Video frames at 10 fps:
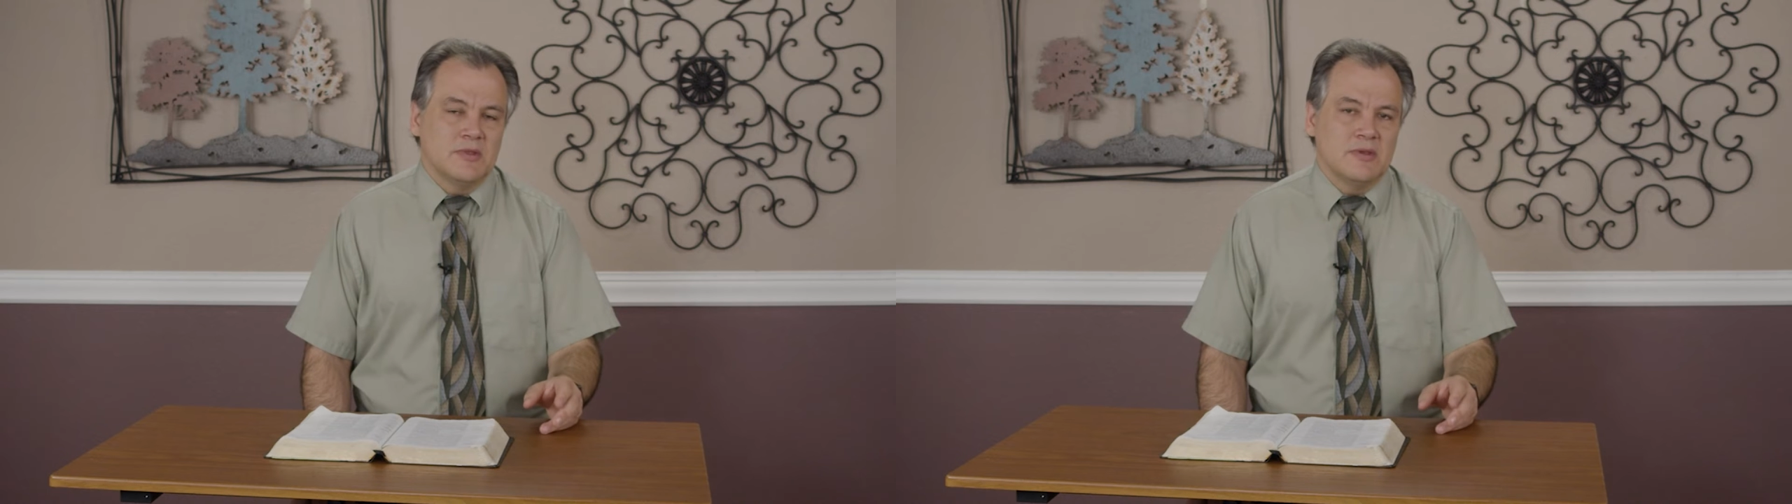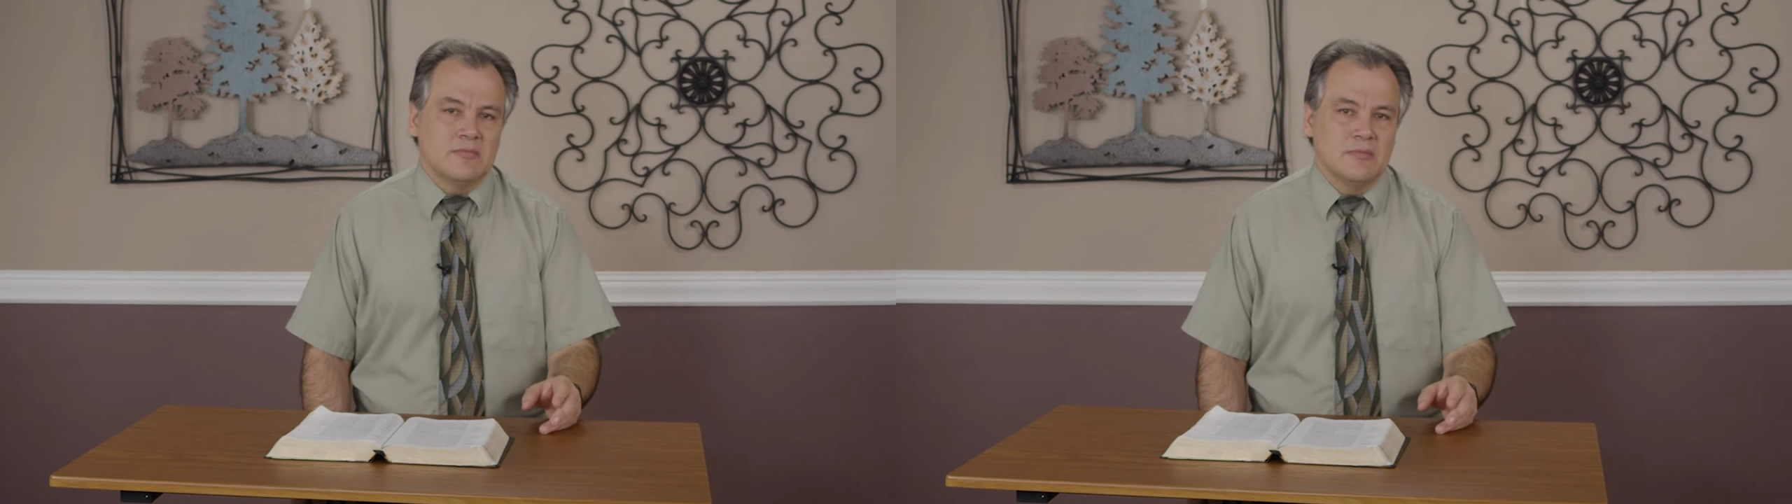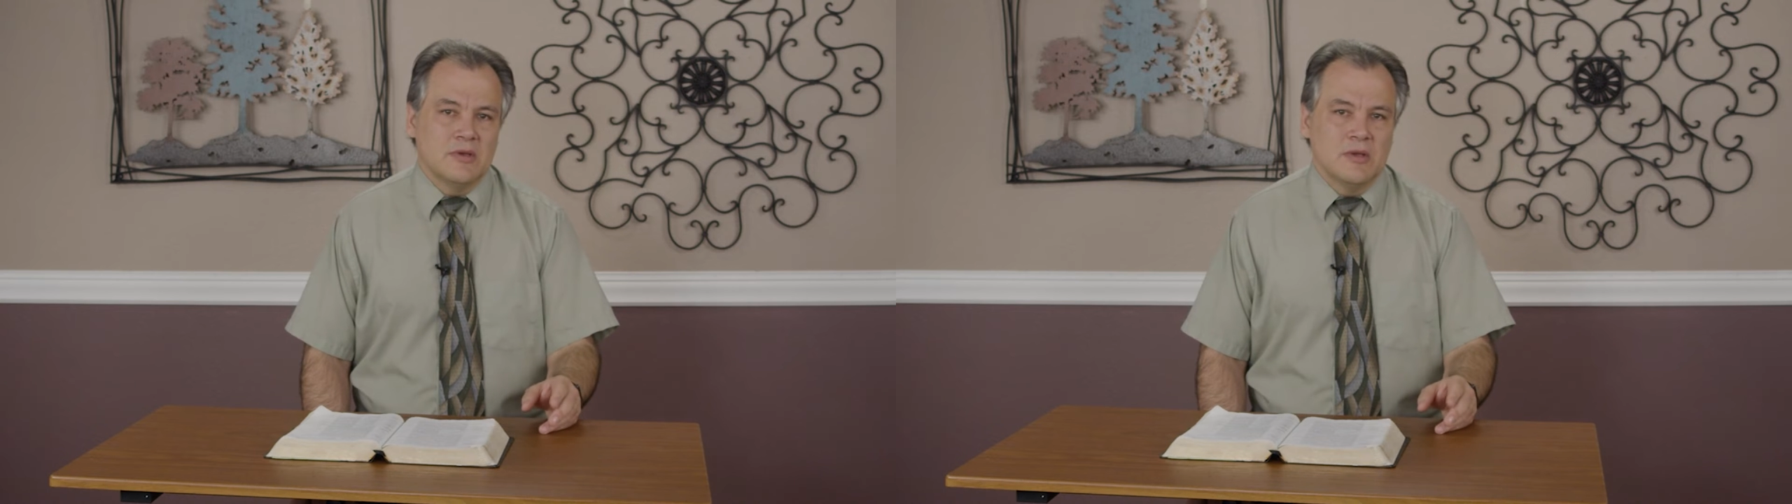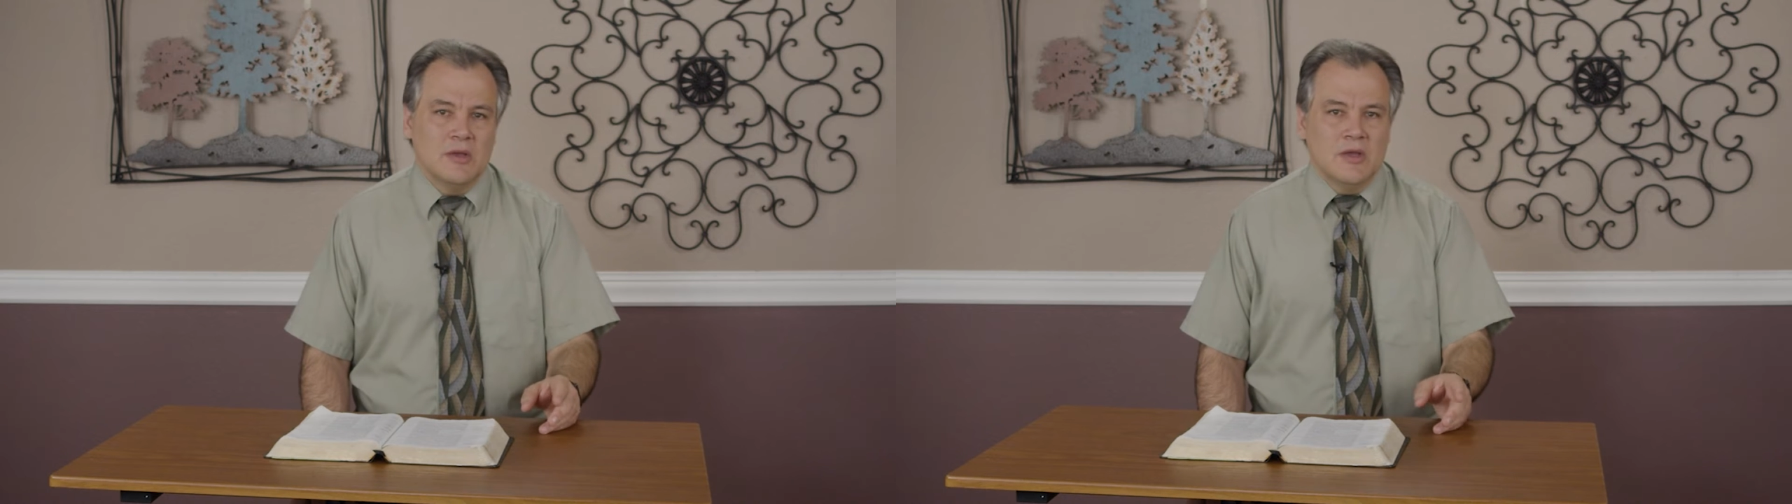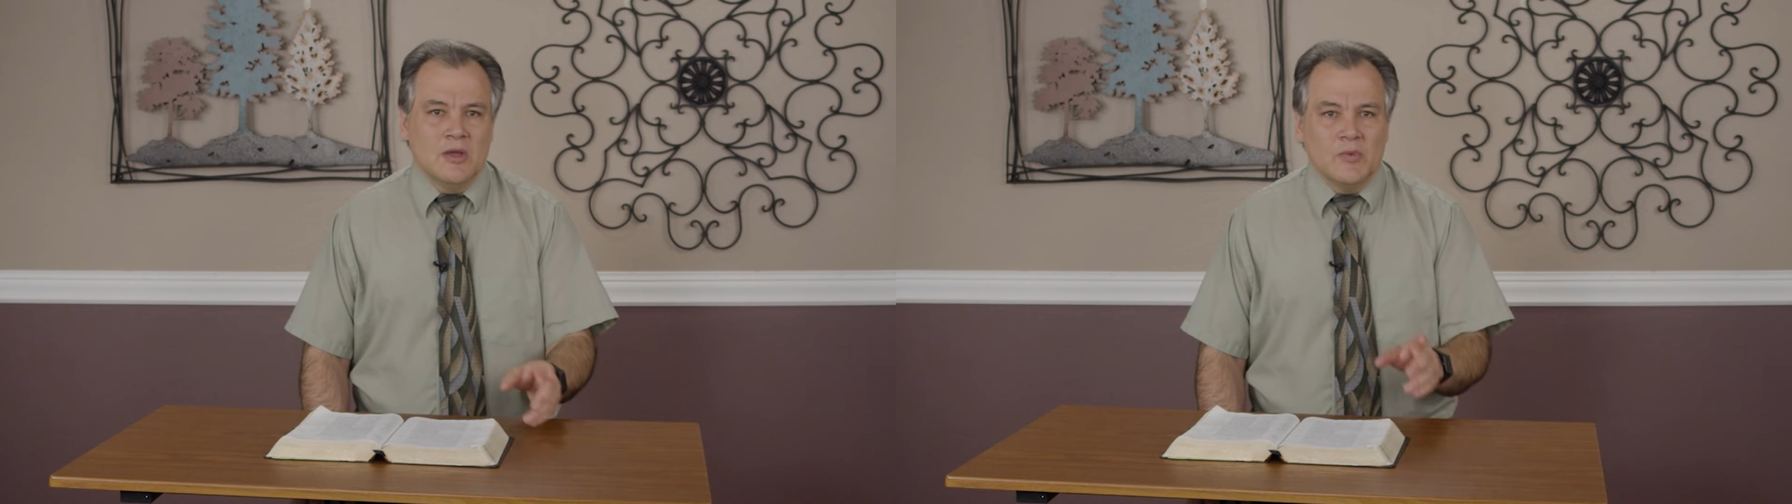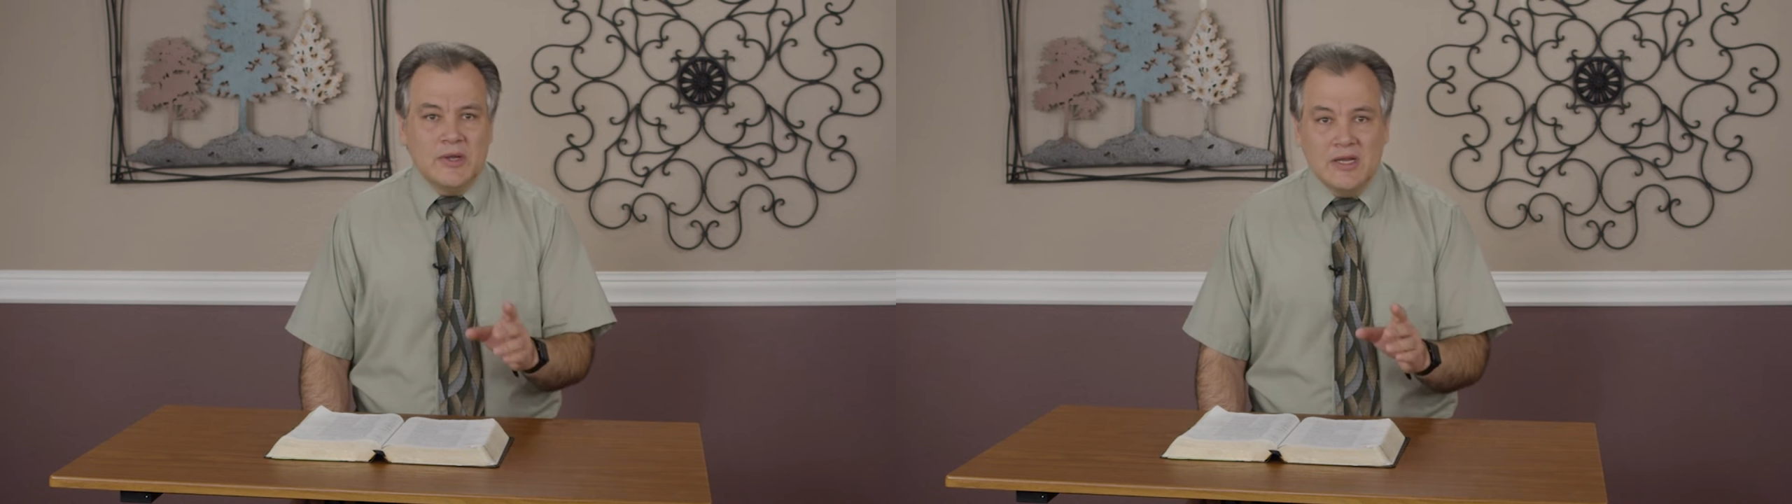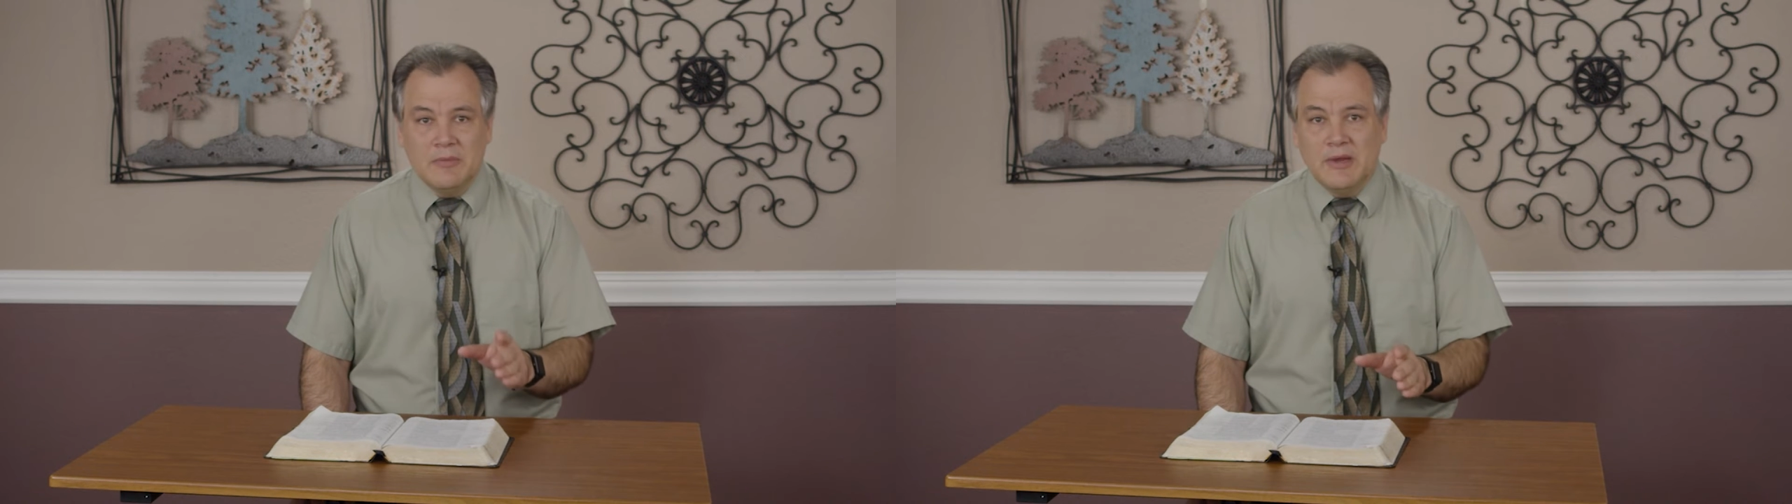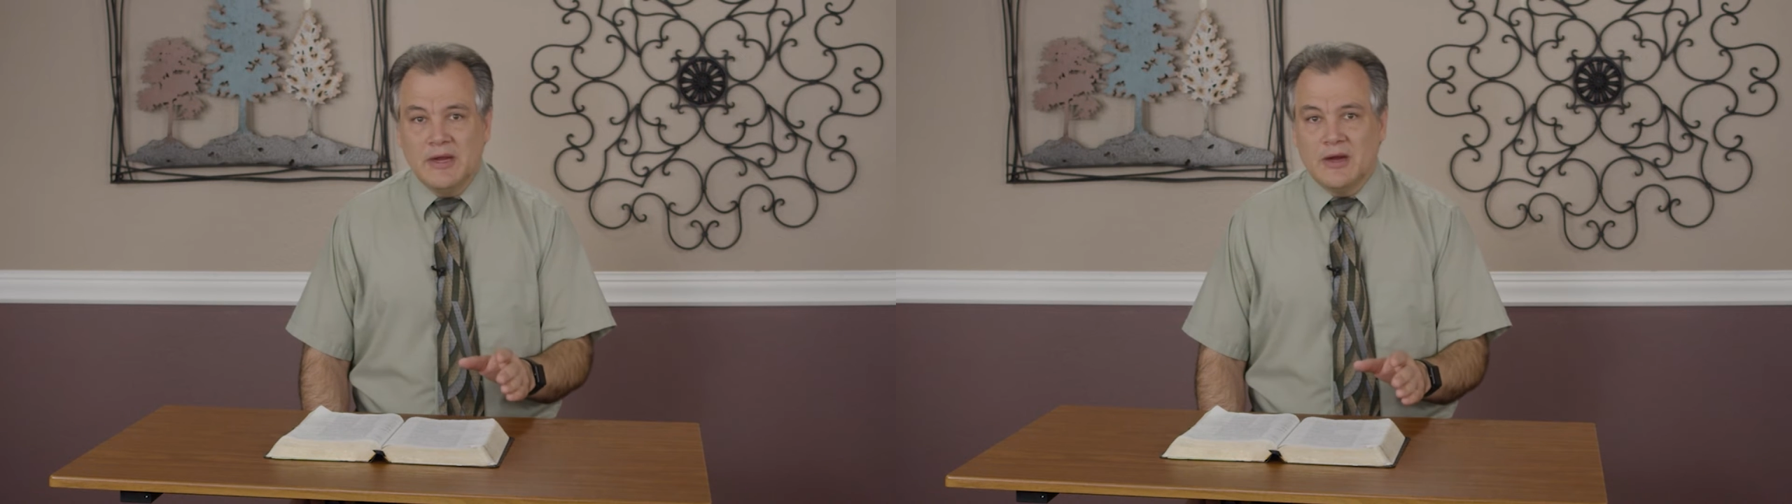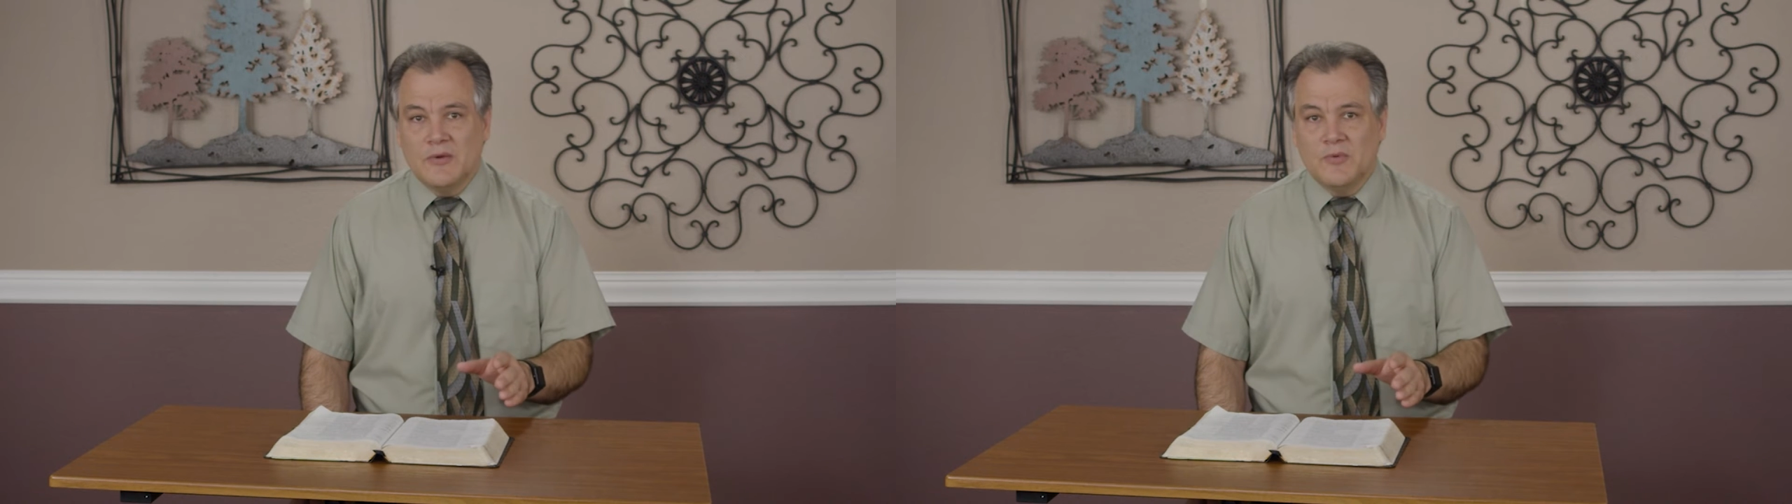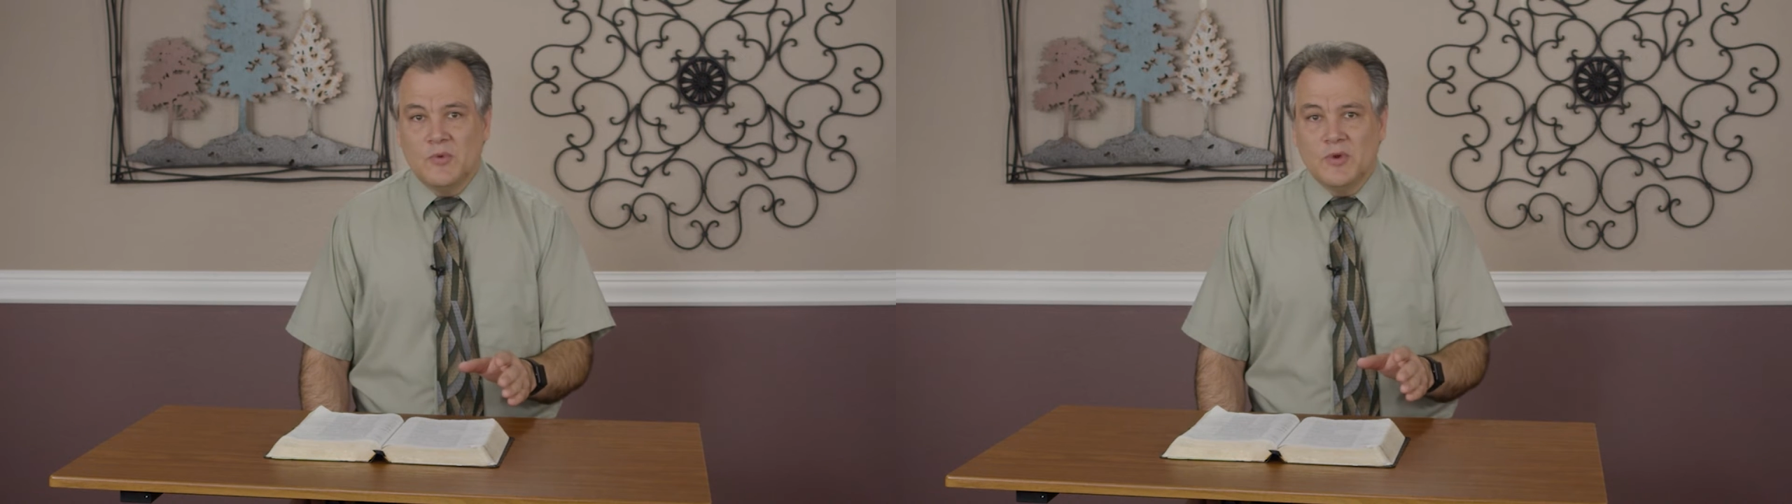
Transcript: with them. We need to be careful